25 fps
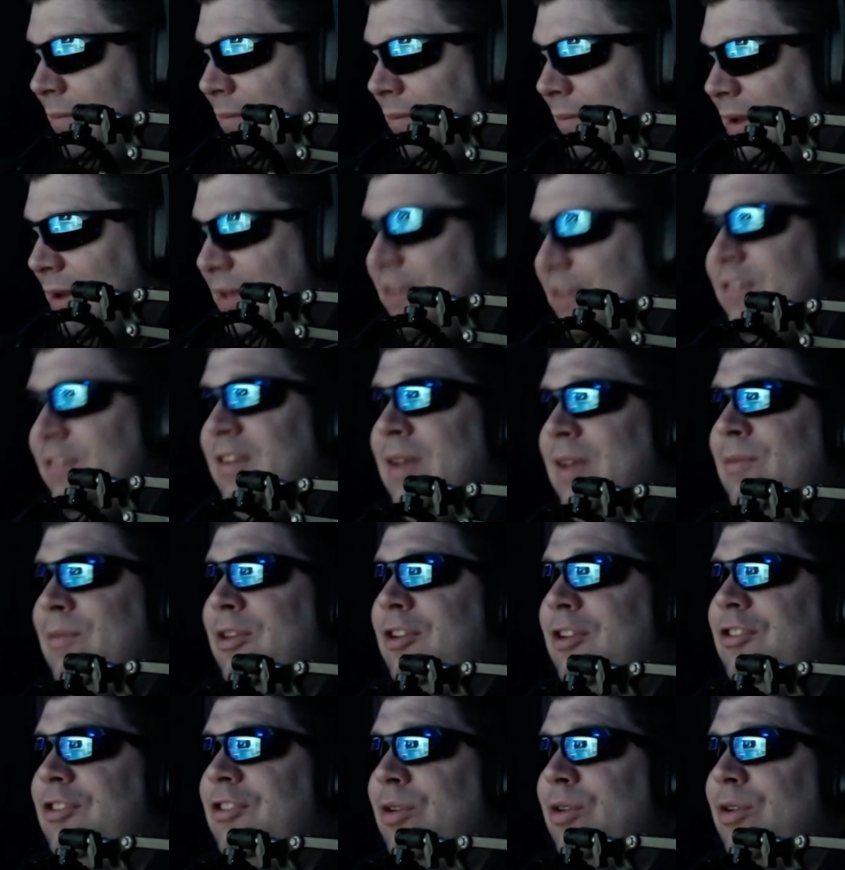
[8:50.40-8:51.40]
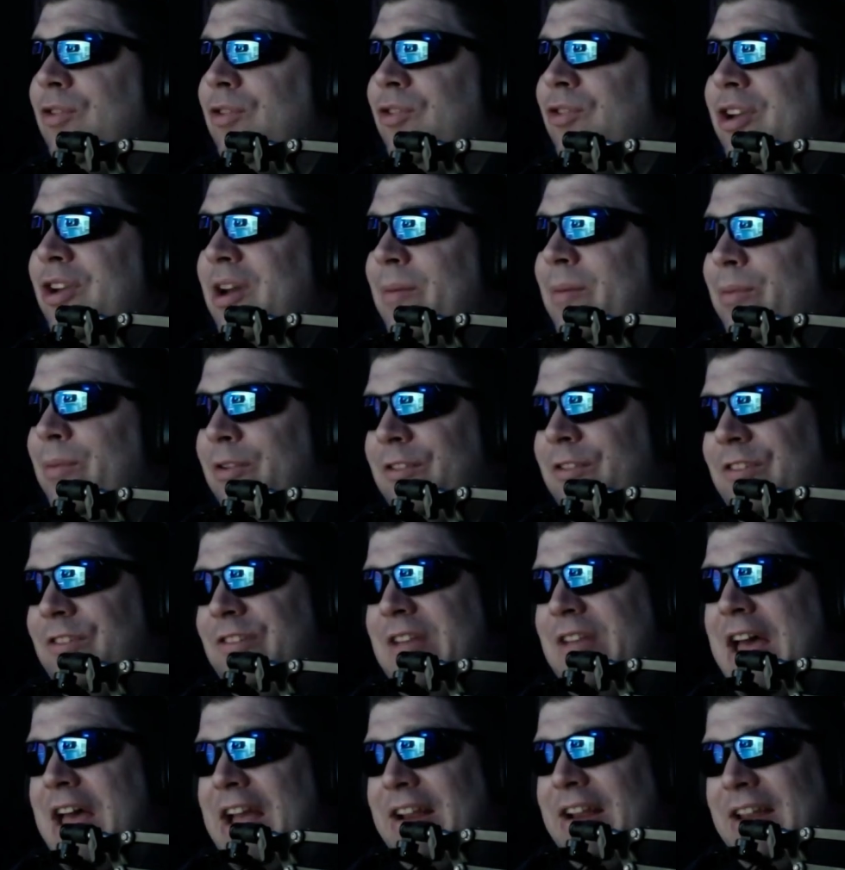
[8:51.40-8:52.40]
And the same thing too if her numbers
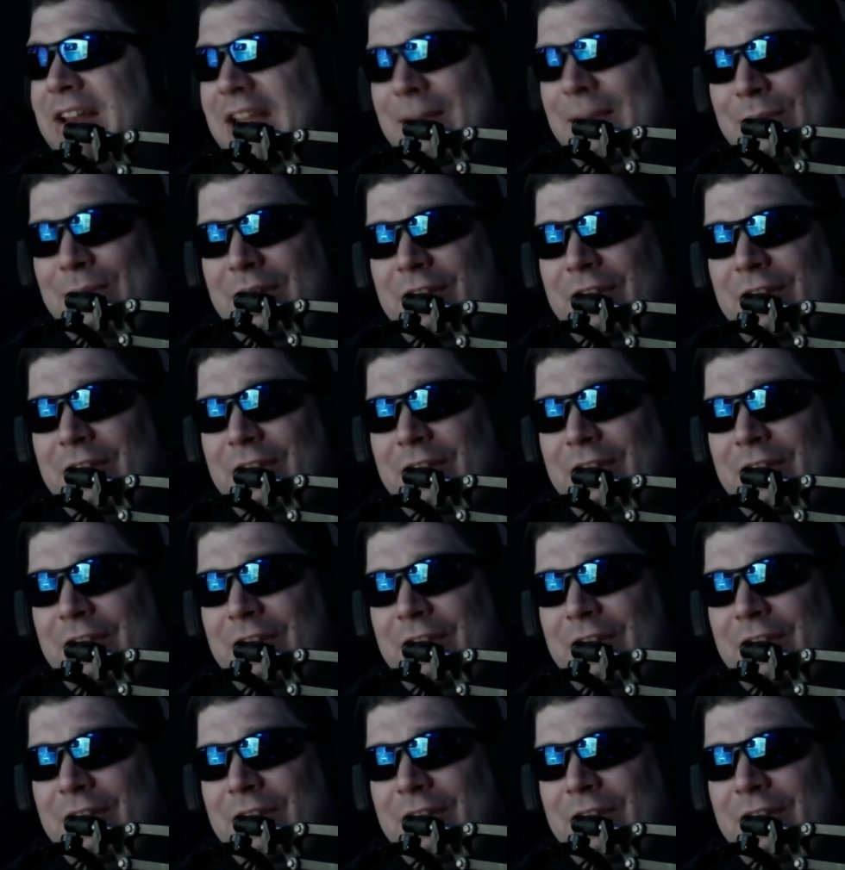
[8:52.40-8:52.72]
stagnate